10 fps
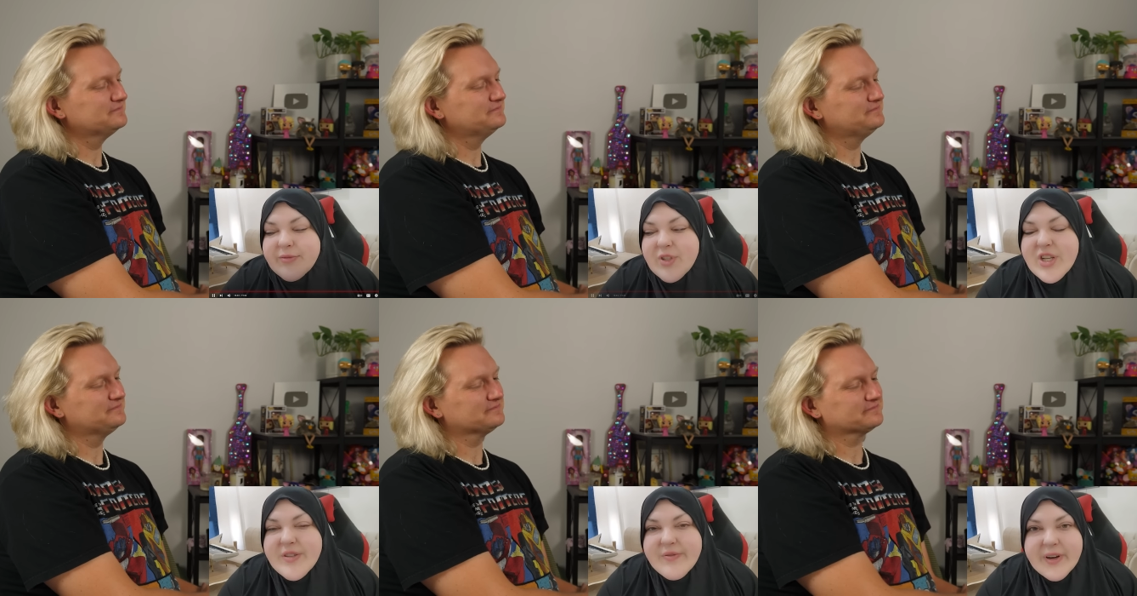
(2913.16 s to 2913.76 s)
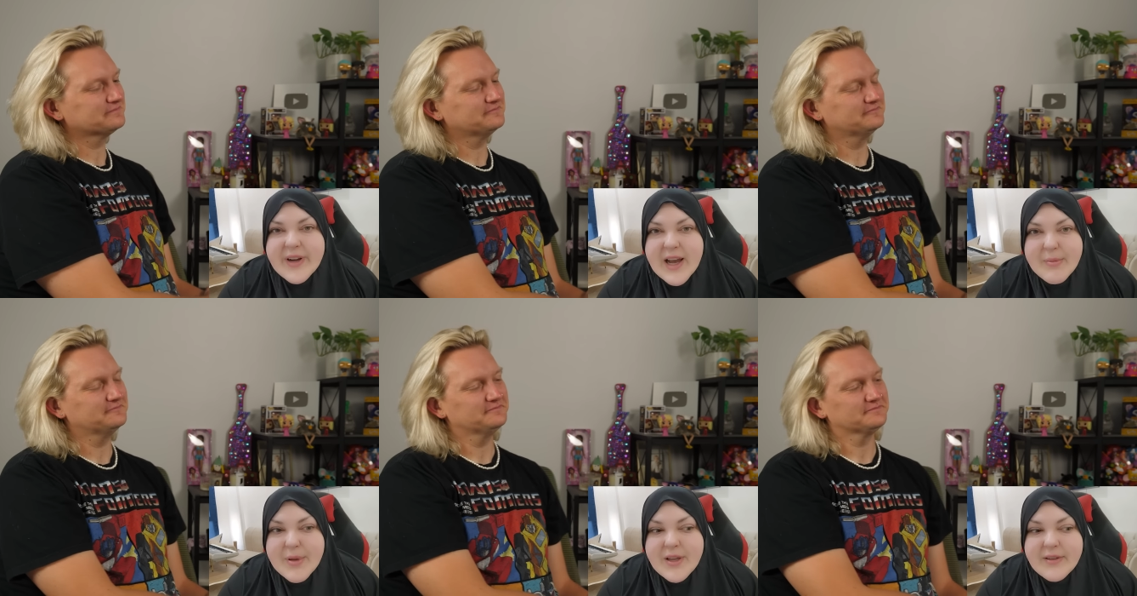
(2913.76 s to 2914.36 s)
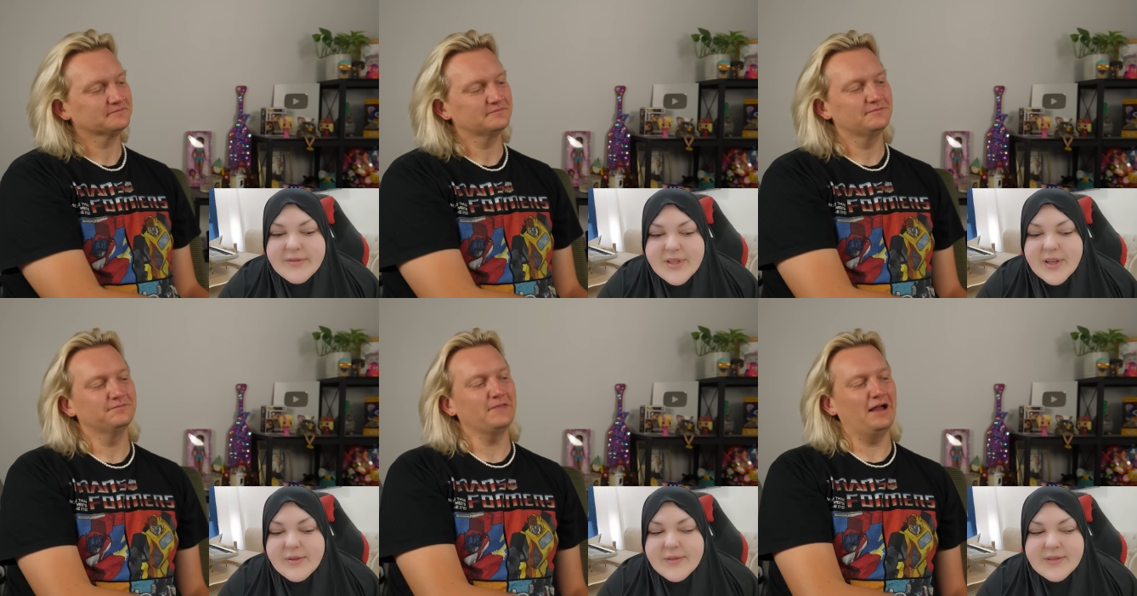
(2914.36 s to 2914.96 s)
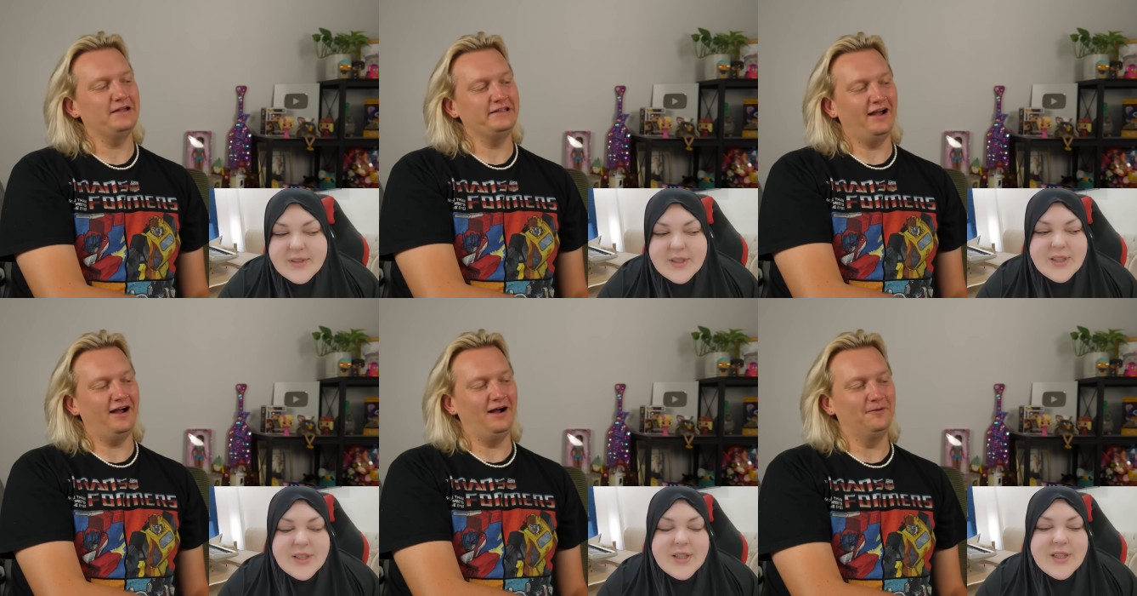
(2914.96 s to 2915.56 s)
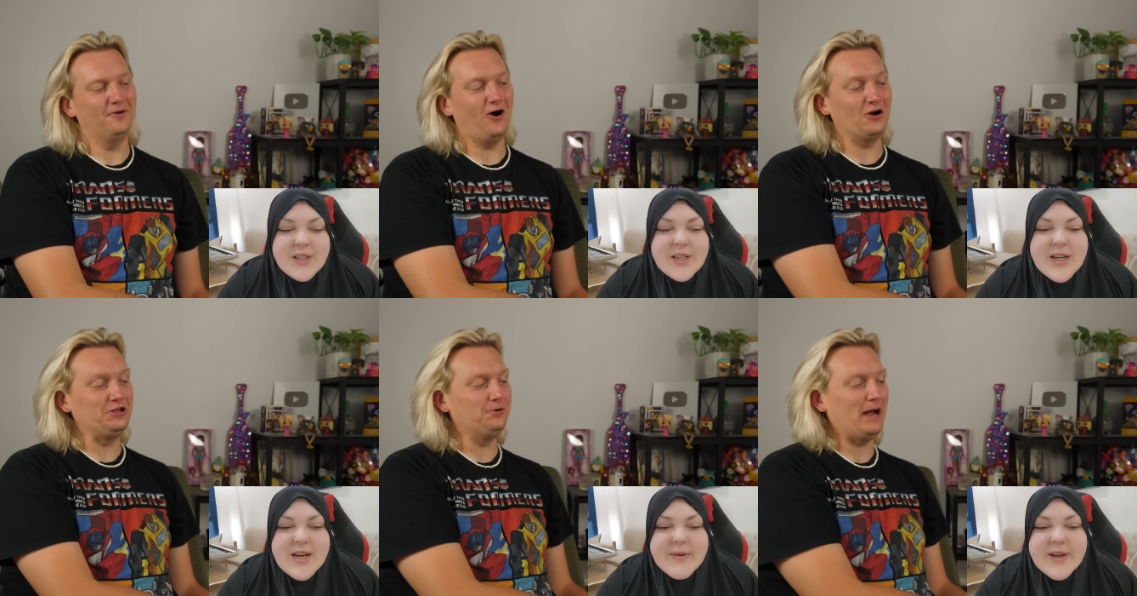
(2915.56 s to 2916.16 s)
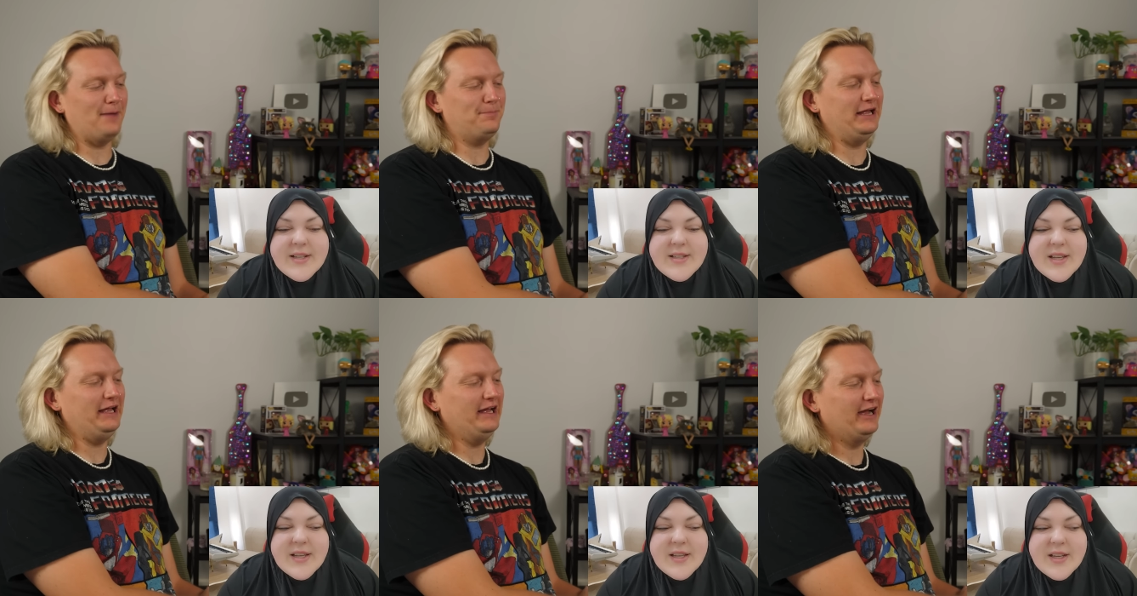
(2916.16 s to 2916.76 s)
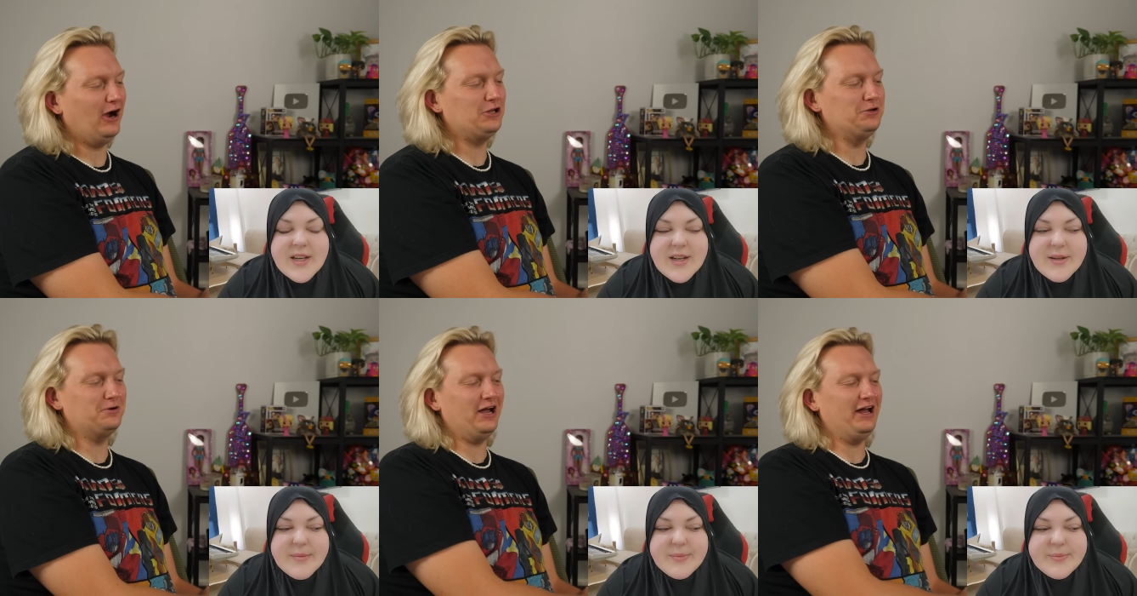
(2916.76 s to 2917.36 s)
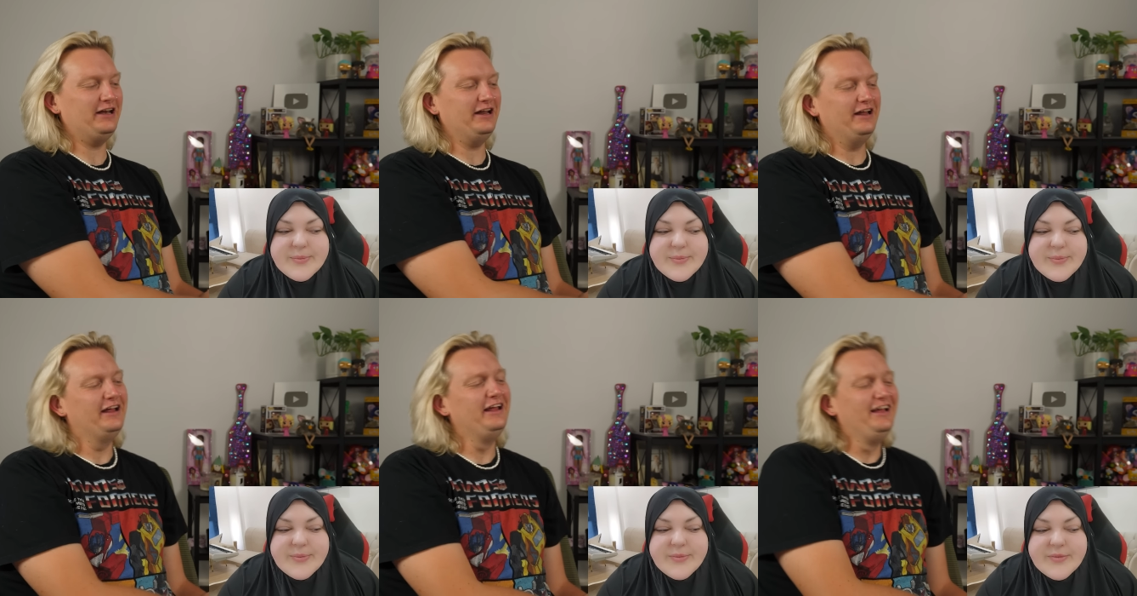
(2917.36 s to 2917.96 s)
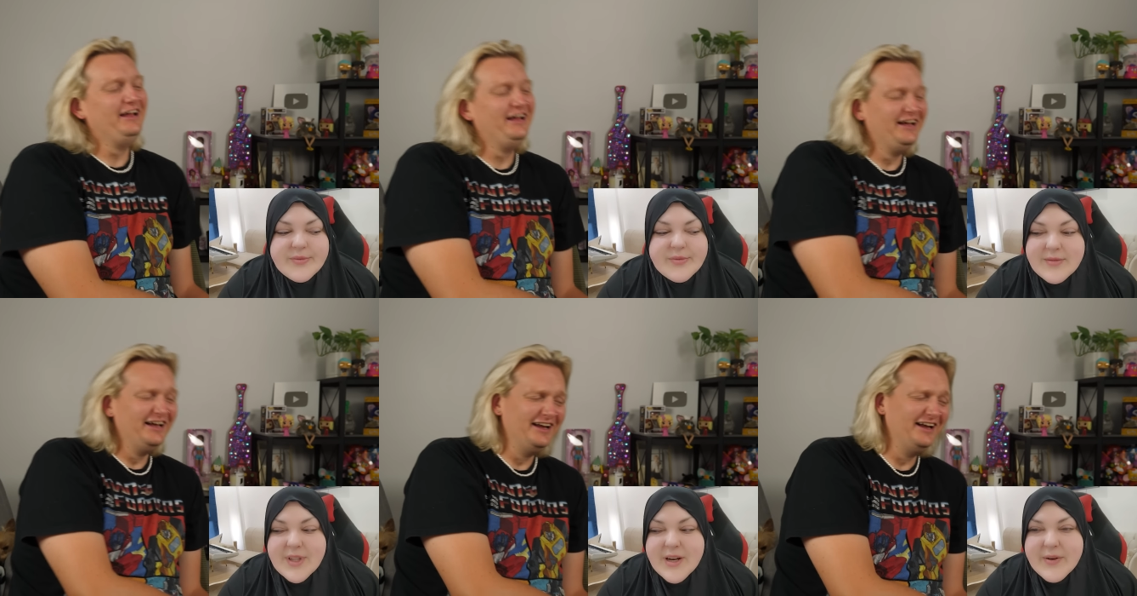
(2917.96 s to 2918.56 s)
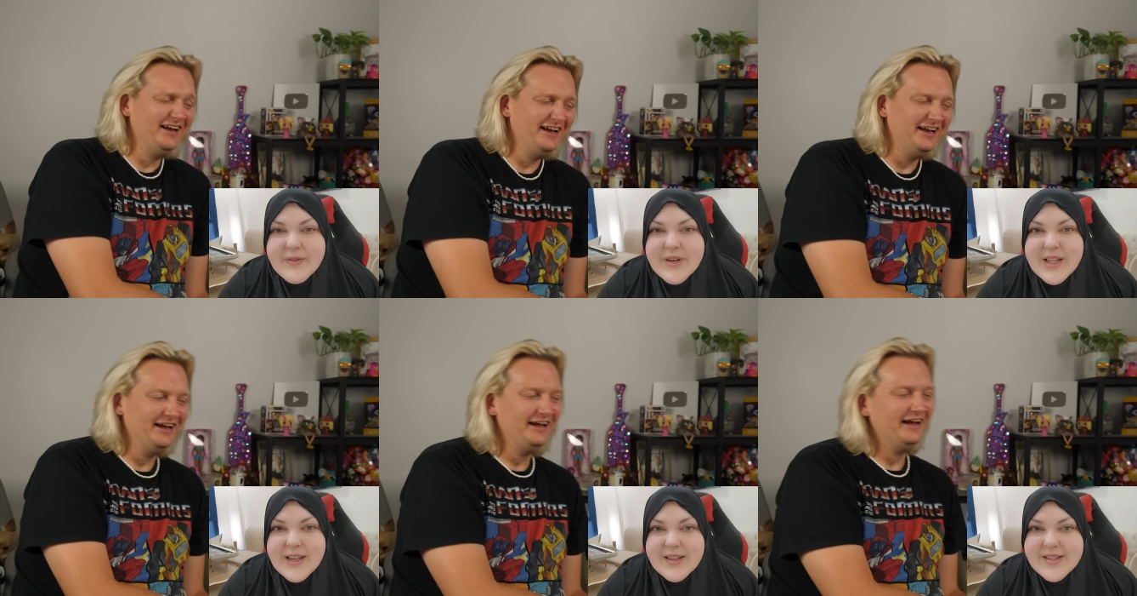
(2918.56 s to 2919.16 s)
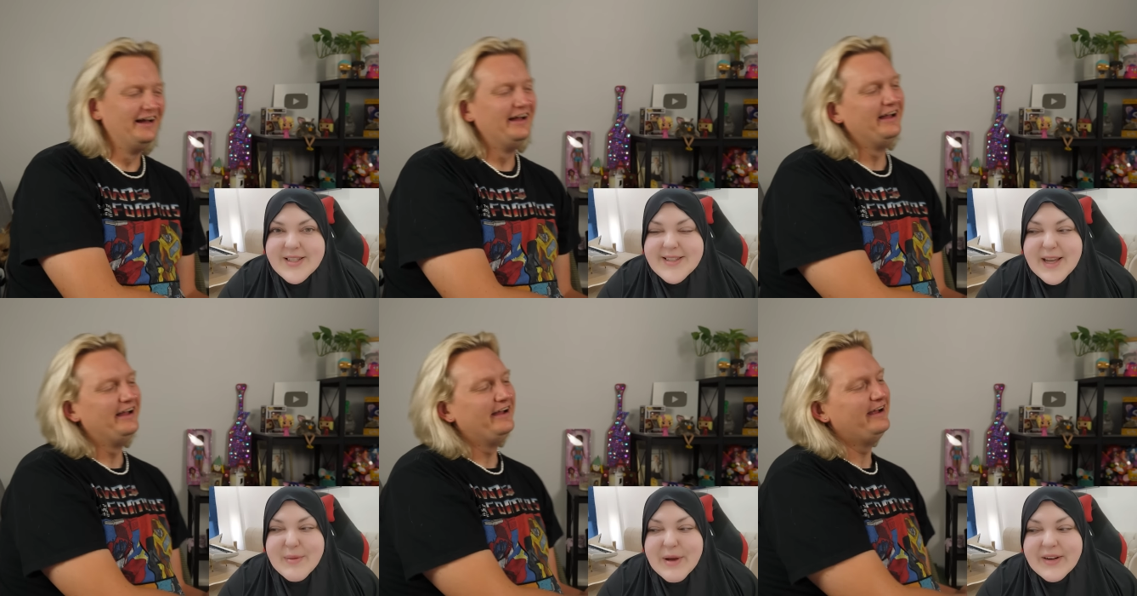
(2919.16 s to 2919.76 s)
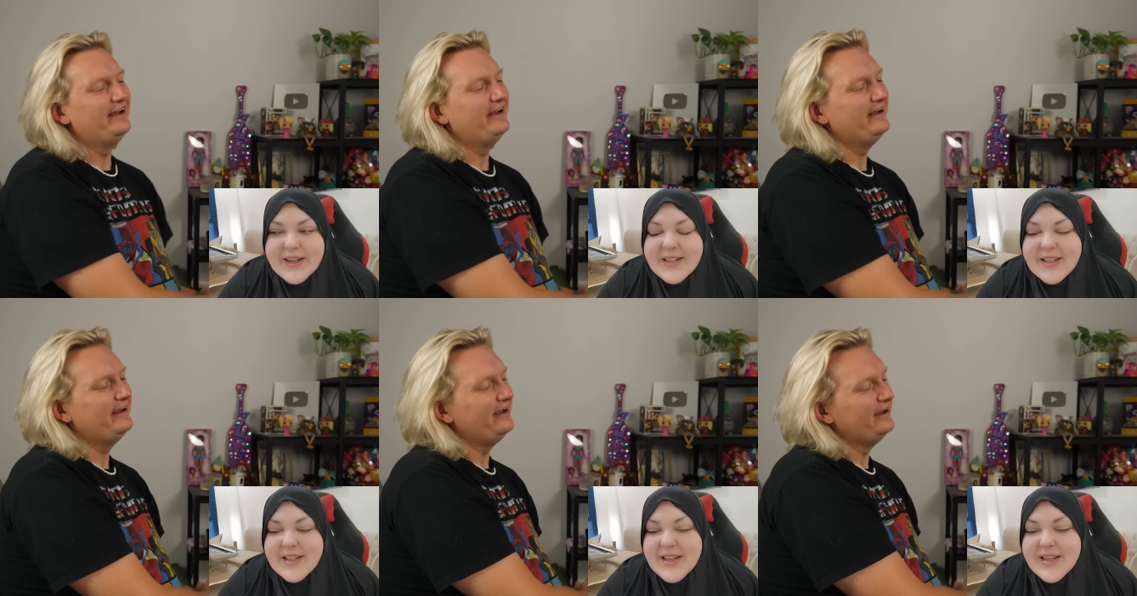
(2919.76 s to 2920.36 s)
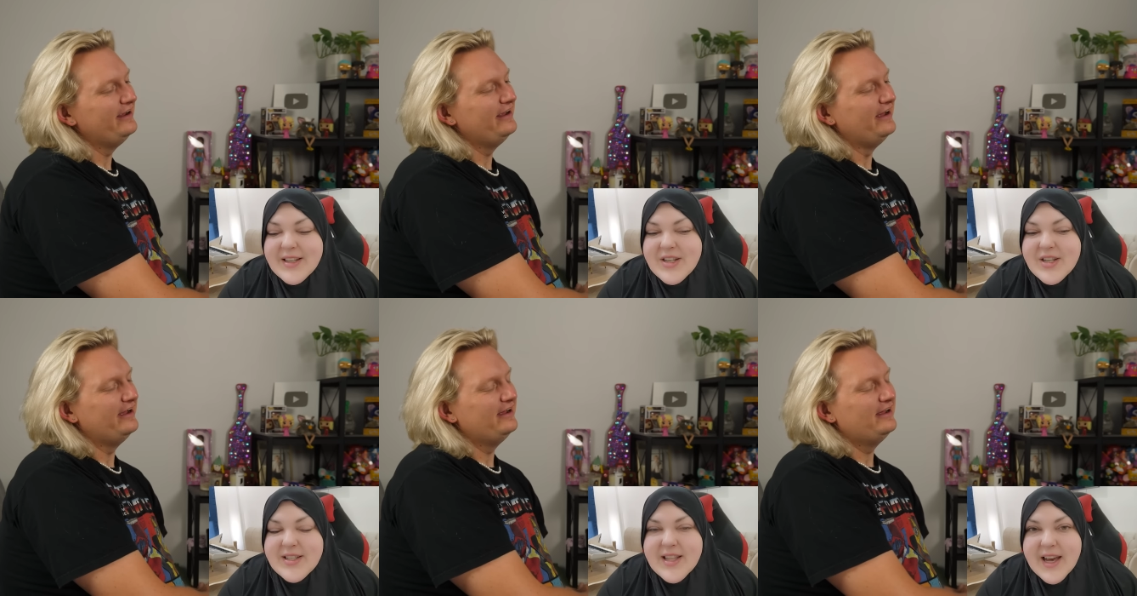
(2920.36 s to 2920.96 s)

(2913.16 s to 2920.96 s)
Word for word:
Speaker 1: She's very happy, so.
Speaker 2: Yeah.
Speaker 1: Are you happy? Are you good? I don't have anything else to say about it. Just